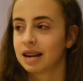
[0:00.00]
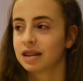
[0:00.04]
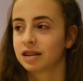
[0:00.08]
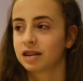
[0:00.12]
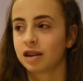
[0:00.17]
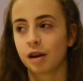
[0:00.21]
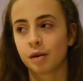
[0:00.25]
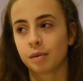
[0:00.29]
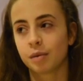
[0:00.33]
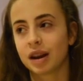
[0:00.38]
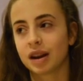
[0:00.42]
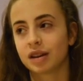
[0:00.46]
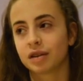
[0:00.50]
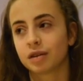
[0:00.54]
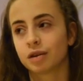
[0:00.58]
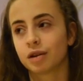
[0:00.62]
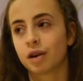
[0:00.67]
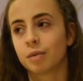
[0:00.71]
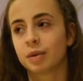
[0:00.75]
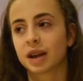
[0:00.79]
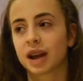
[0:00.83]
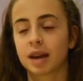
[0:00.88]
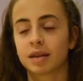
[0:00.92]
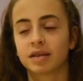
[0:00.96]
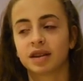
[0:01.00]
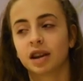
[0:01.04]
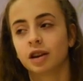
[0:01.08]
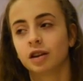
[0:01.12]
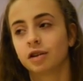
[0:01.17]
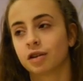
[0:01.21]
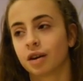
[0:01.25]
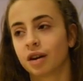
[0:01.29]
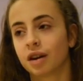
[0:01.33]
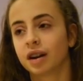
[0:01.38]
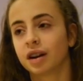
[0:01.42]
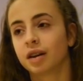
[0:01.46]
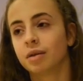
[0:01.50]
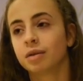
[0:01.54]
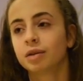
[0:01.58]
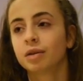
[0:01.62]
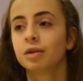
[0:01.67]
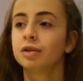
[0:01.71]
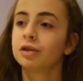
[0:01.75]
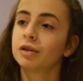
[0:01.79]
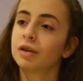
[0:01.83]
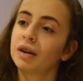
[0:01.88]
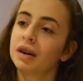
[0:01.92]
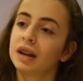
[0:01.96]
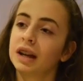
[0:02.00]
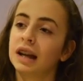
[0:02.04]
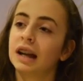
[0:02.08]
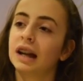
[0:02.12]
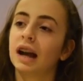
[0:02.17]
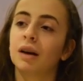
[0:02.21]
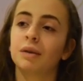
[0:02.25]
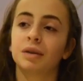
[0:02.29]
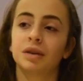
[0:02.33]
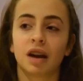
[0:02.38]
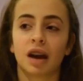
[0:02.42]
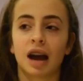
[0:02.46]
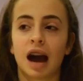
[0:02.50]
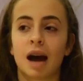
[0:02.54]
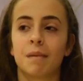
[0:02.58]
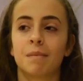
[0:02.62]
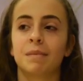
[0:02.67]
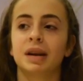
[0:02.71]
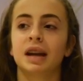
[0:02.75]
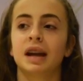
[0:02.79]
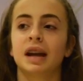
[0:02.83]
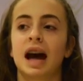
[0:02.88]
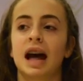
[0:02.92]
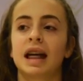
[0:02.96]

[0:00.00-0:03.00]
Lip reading: So we went to the store, we kept seeing Johnny, we saw Johnny and I was so happy.